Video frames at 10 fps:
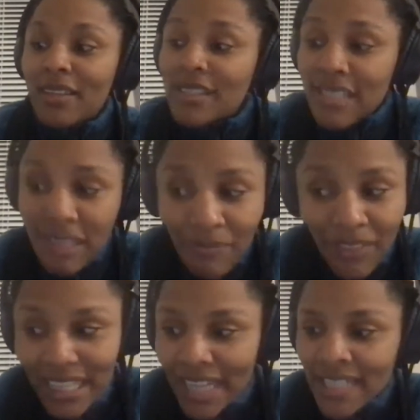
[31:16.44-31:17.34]

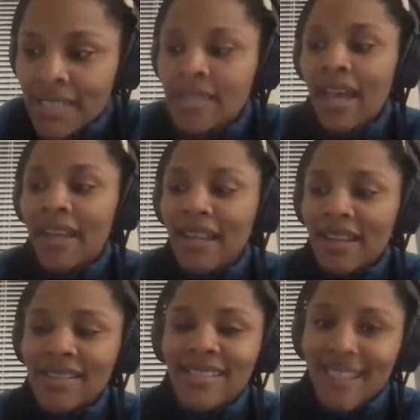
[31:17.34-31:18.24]
something that he said
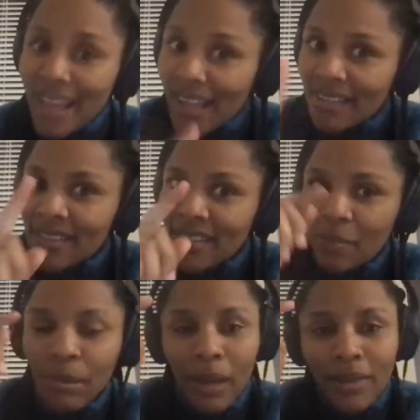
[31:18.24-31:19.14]
that is not
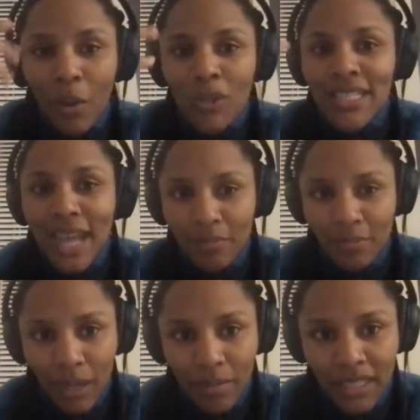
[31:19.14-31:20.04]
that was
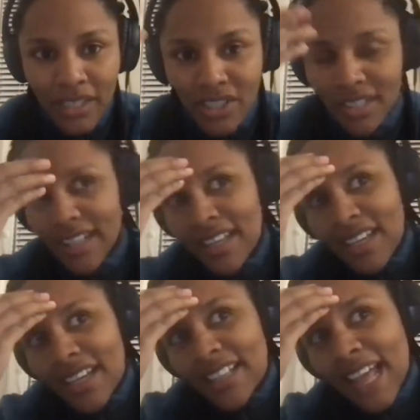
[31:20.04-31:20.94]
not published,
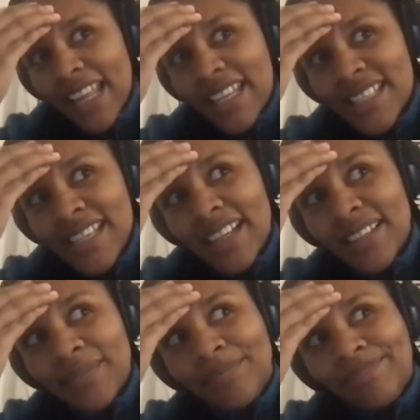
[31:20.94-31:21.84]
that he
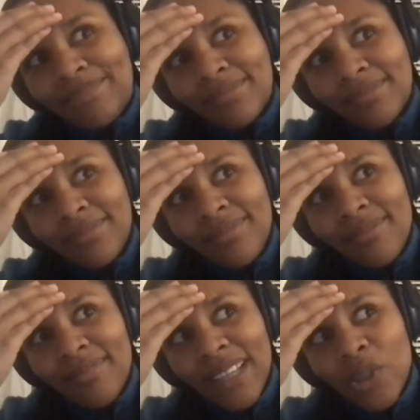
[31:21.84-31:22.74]
said,
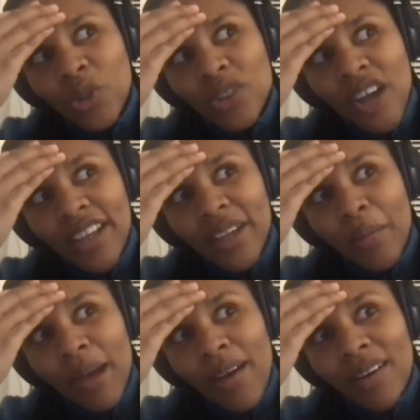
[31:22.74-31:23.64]
you know, talking
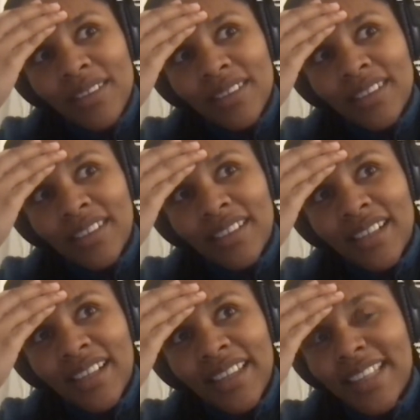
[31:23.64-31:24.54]
about
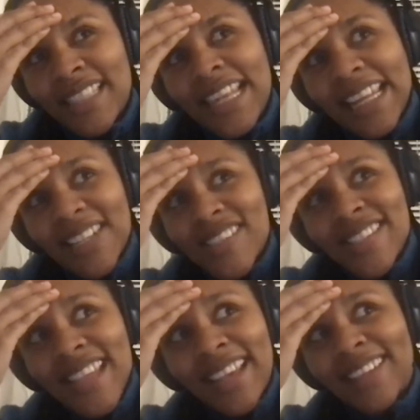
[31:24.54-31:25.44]
he doesn't
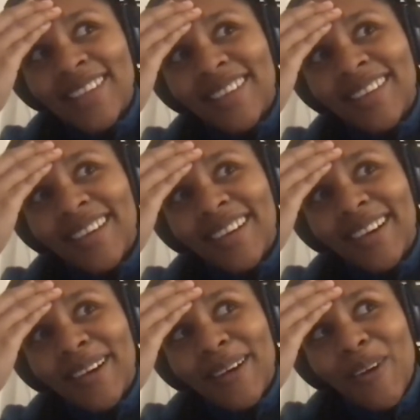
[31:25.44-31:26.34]
understand
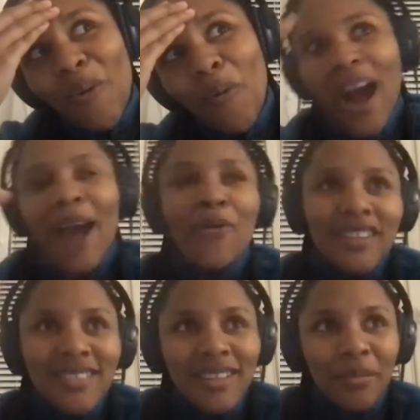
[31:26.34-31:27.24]
why
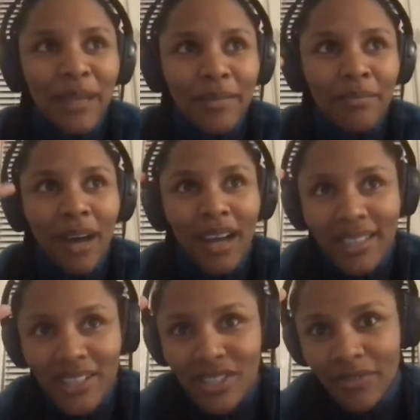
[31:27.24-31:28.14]
we are still being
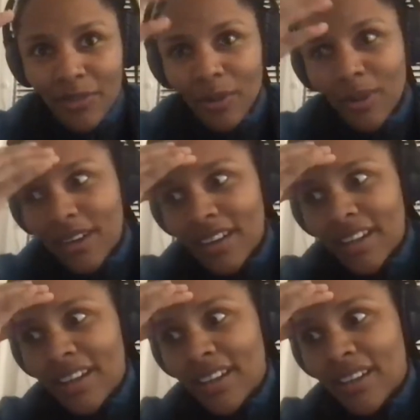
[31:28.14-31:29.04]
punished for,
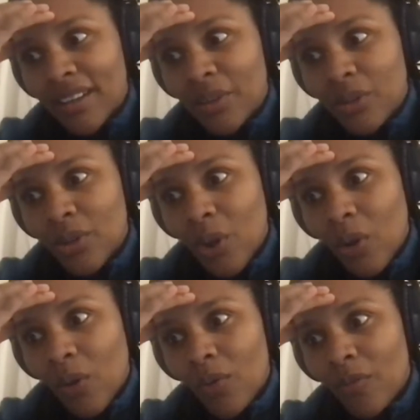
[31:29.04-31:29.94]
you
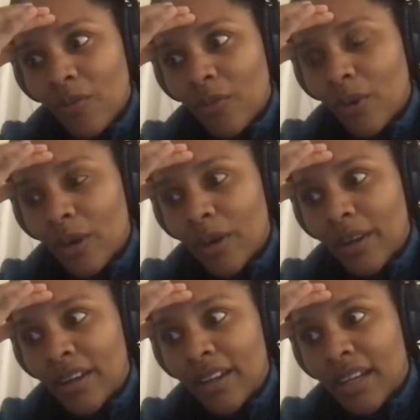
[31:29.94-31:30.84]
know, for